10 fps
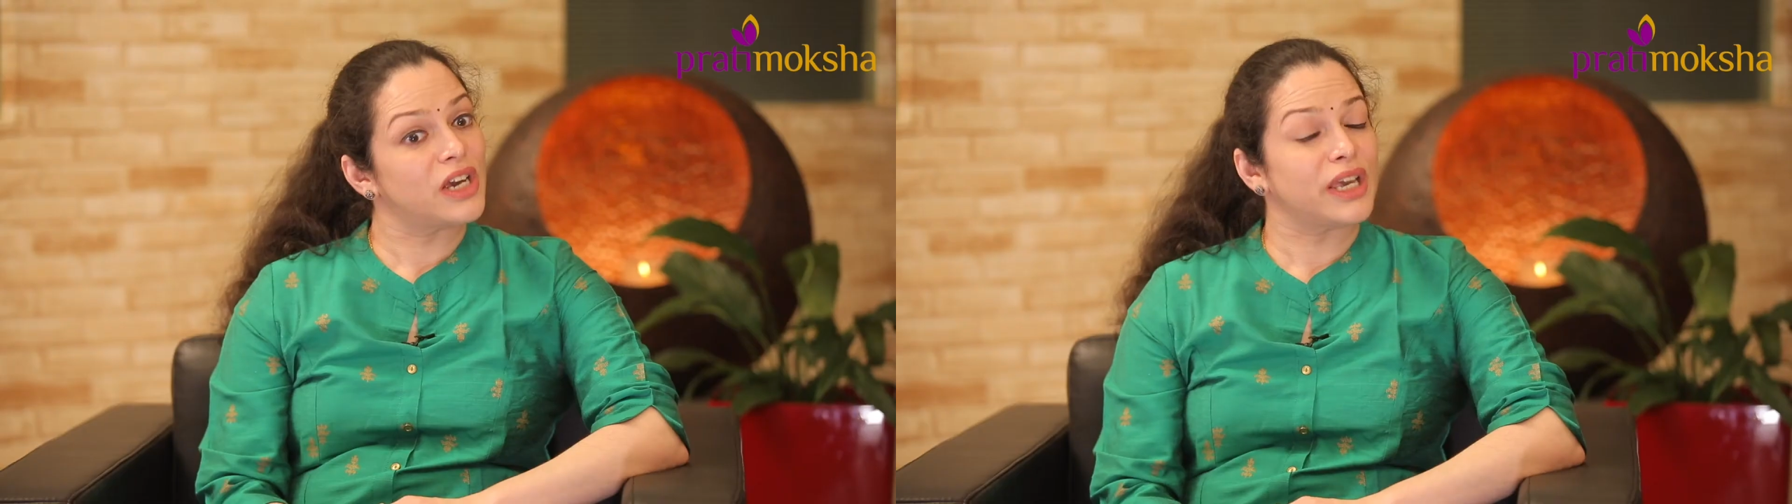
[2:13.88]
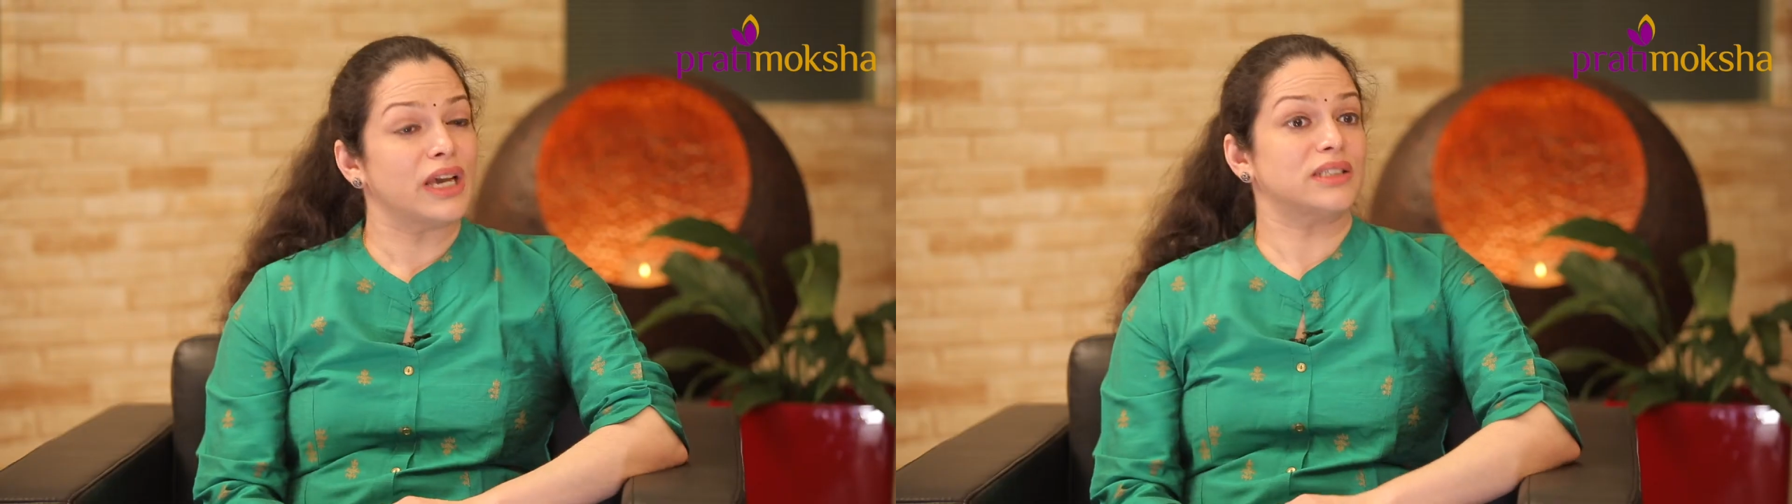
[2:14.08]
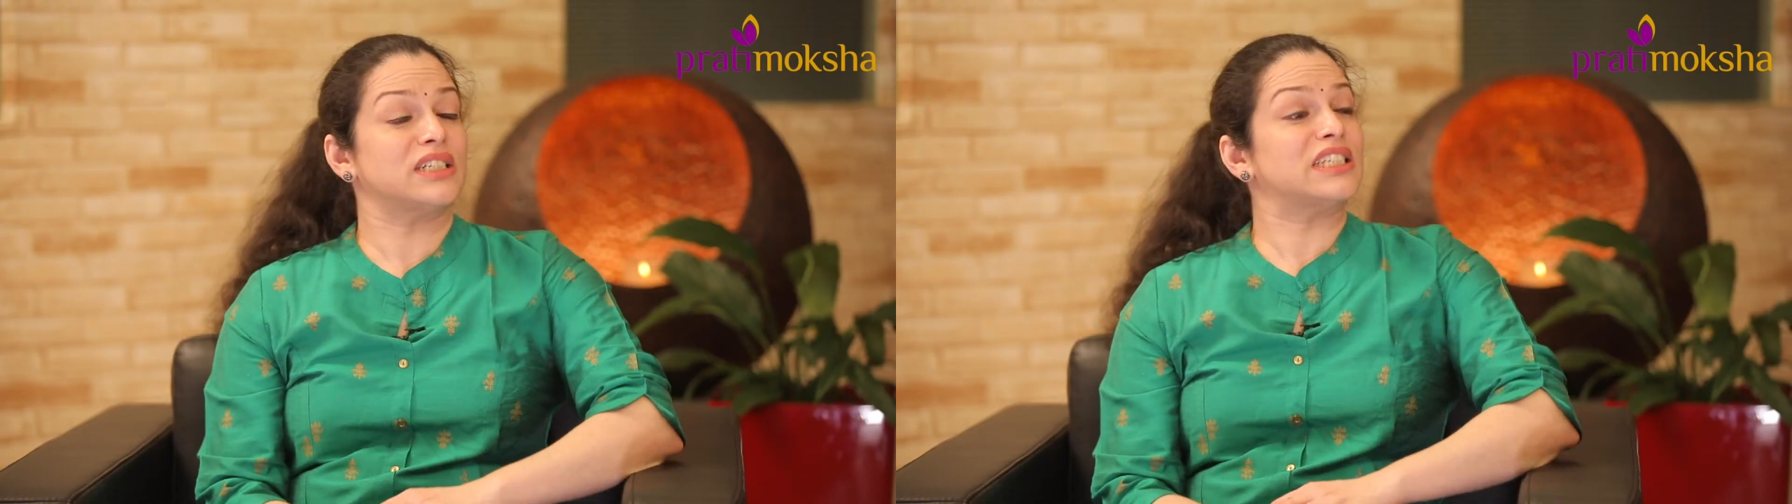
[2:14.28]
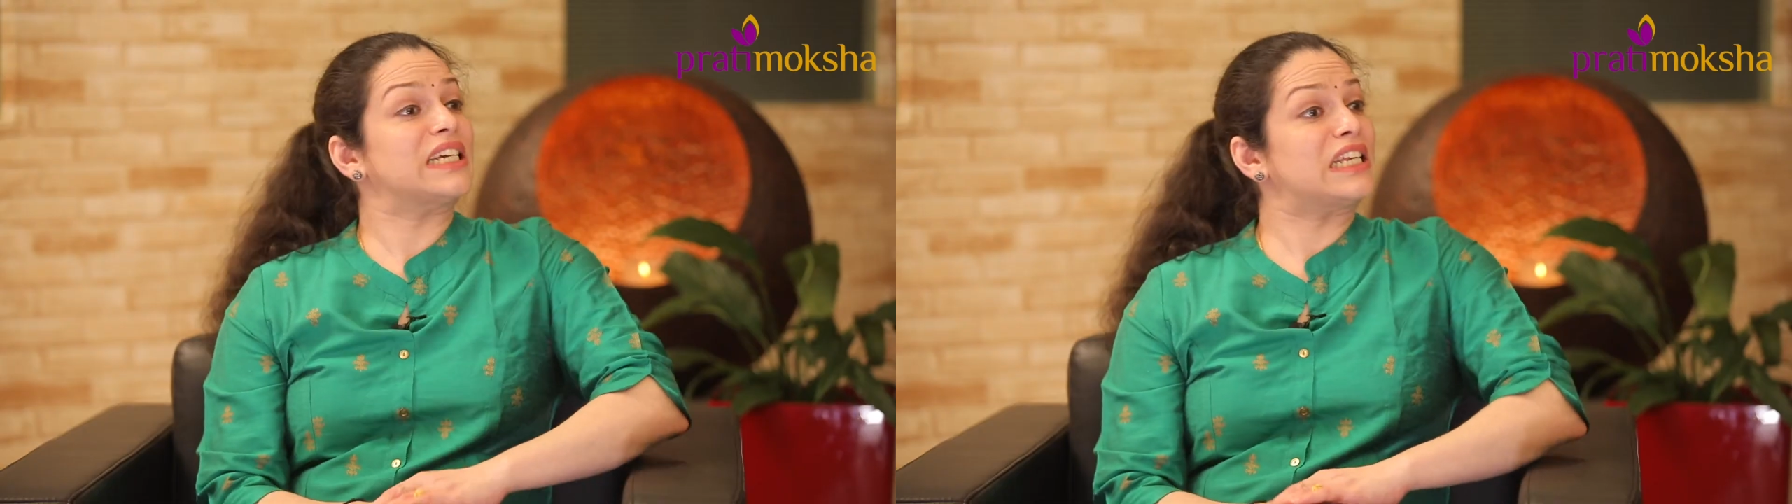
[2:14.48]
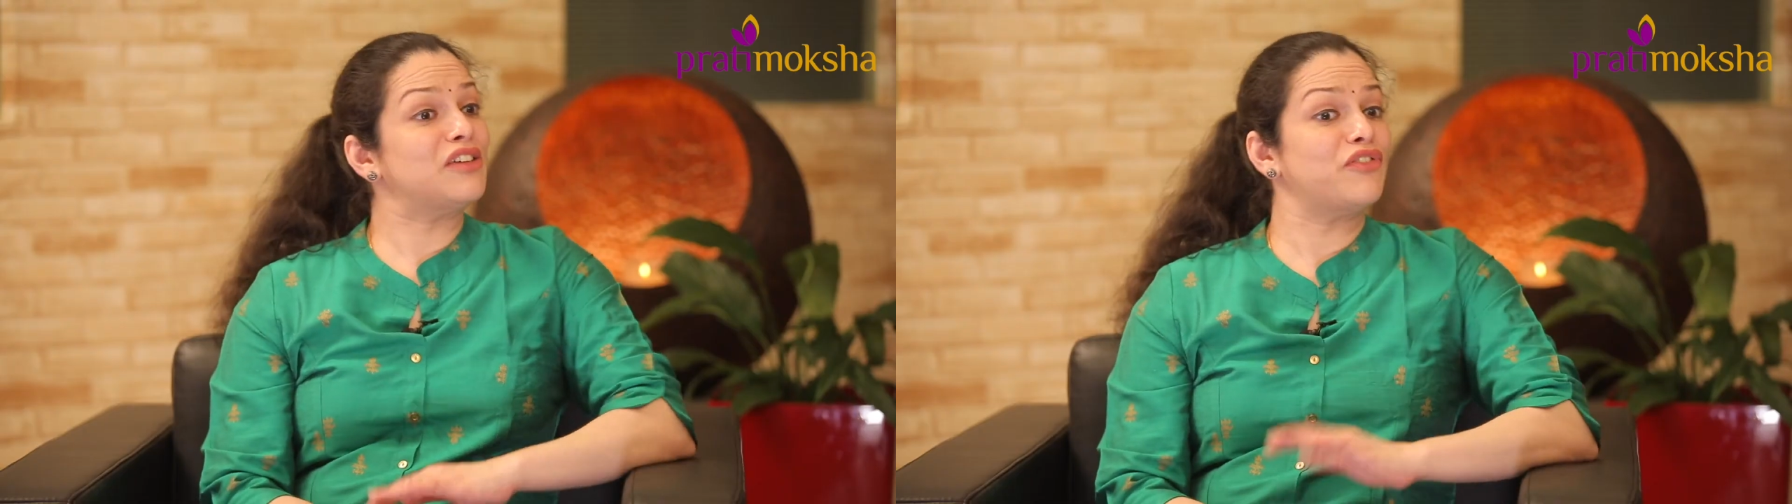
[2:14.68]
Yes, the
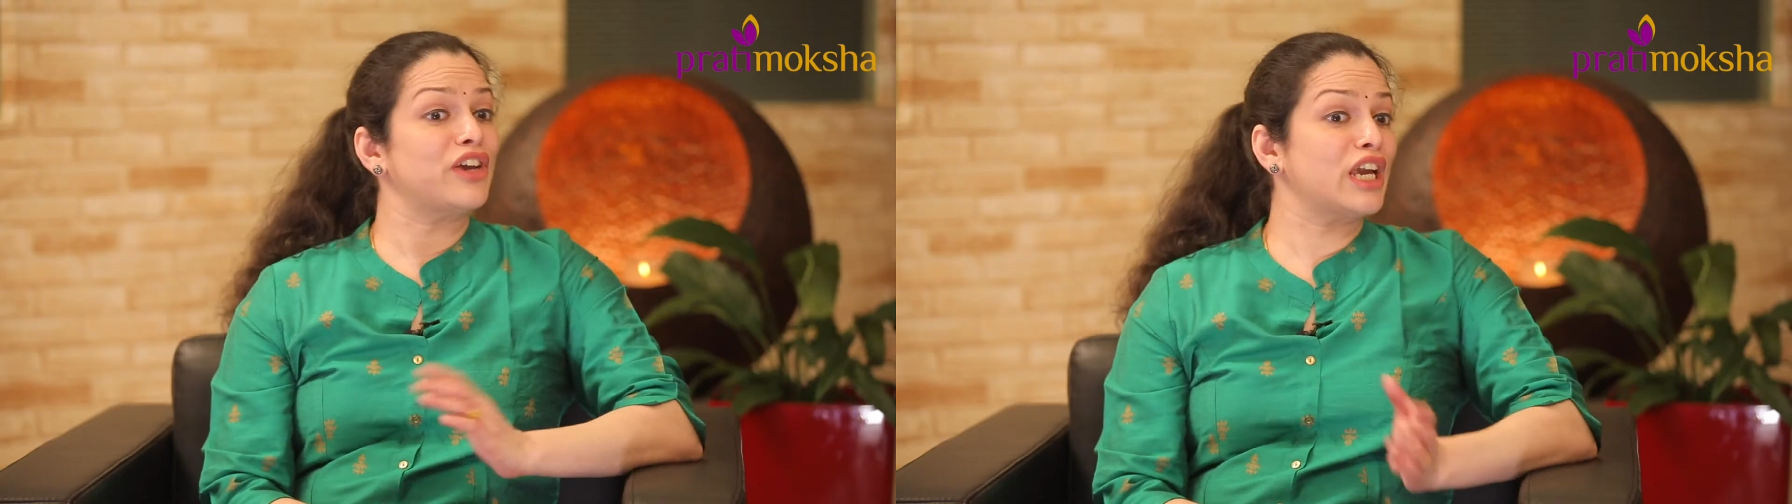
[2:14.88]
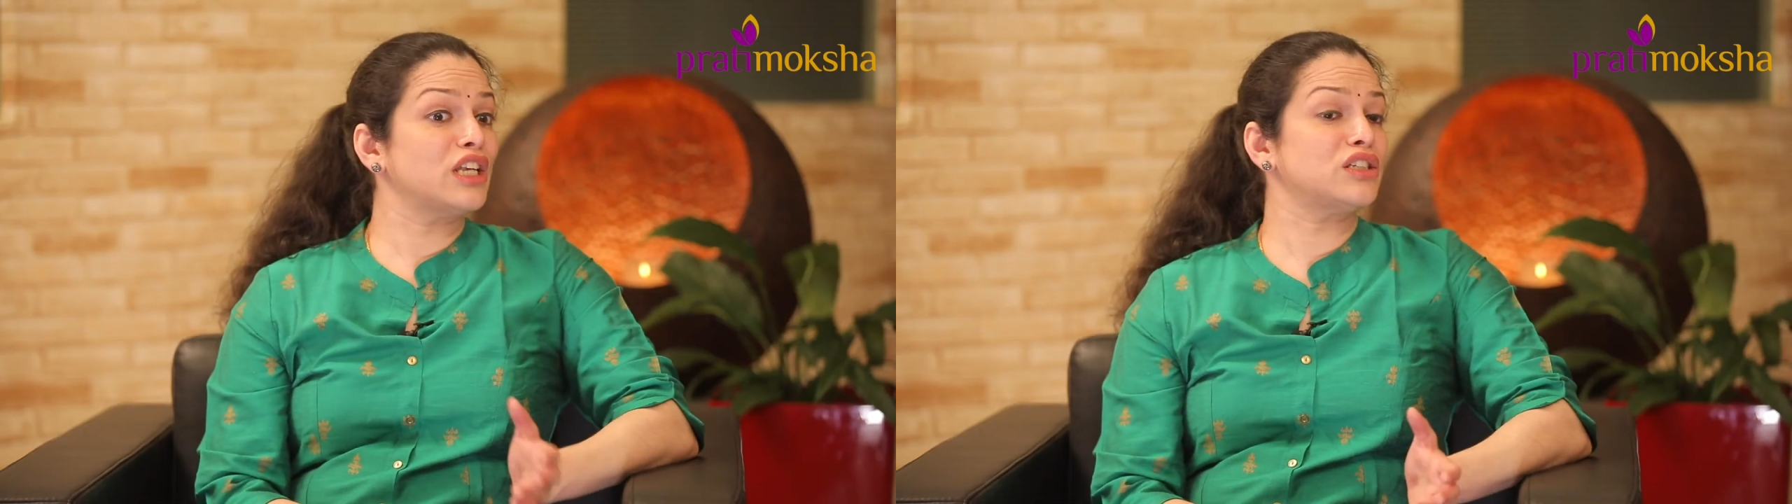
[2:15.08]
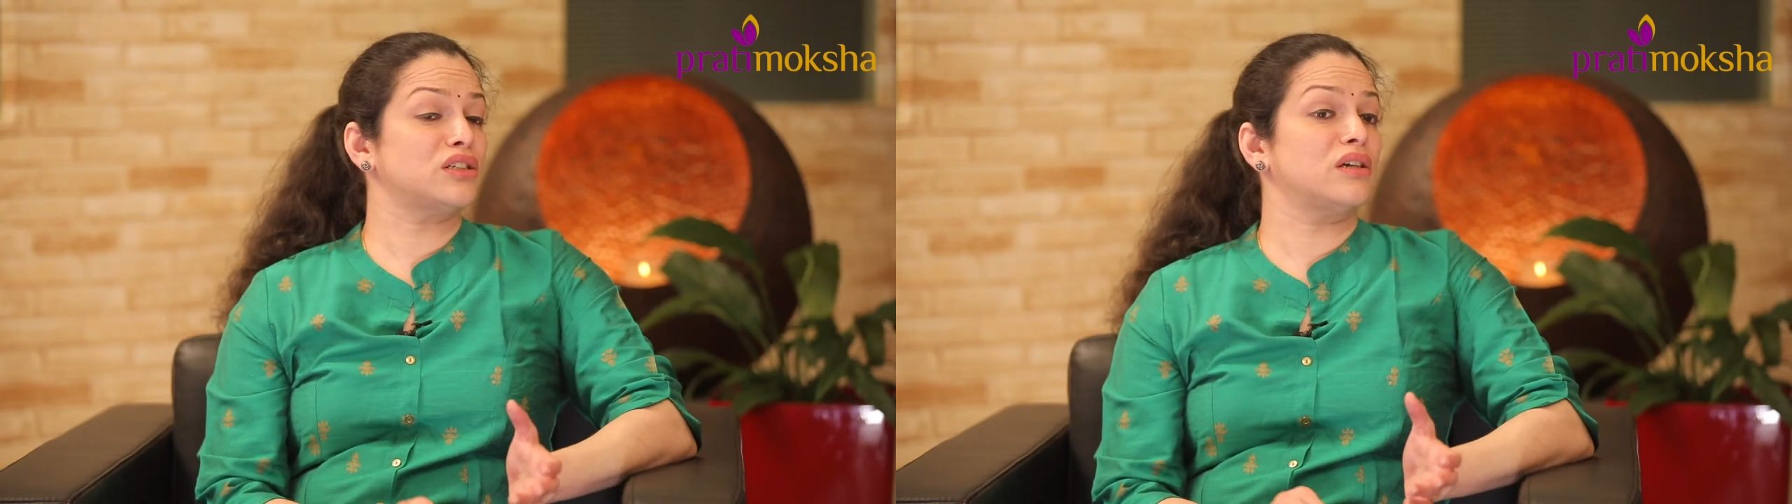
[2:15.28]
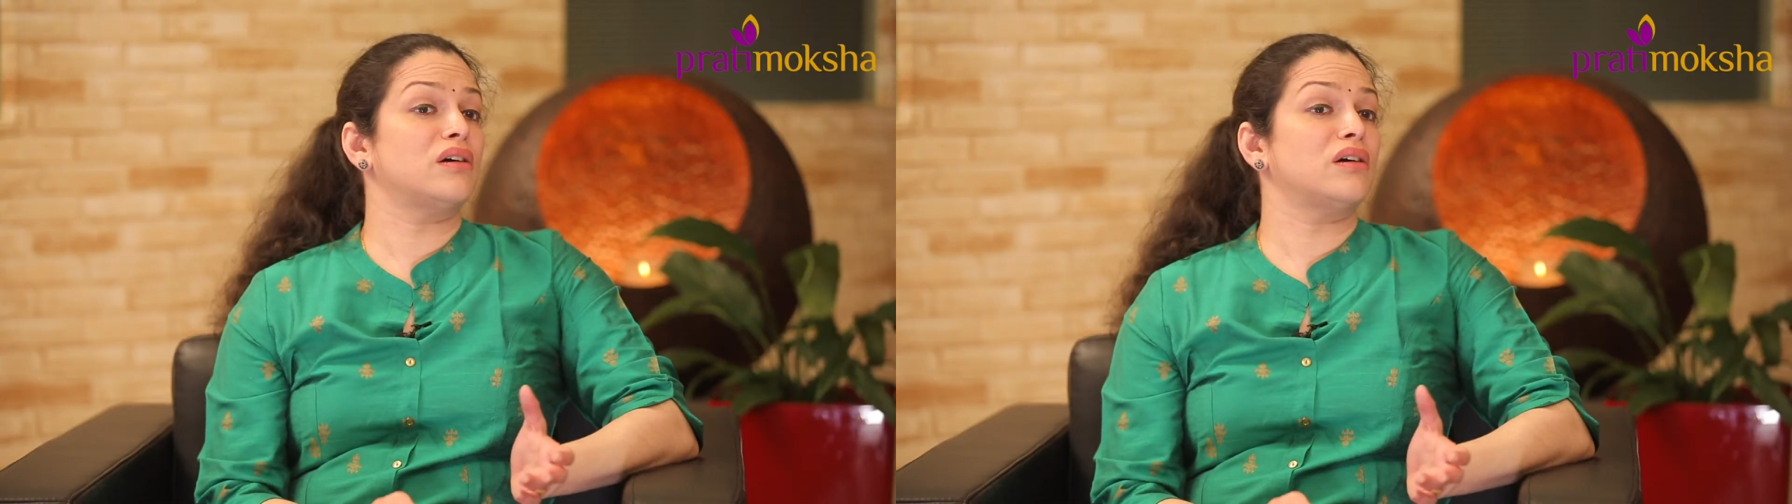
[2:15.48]
significant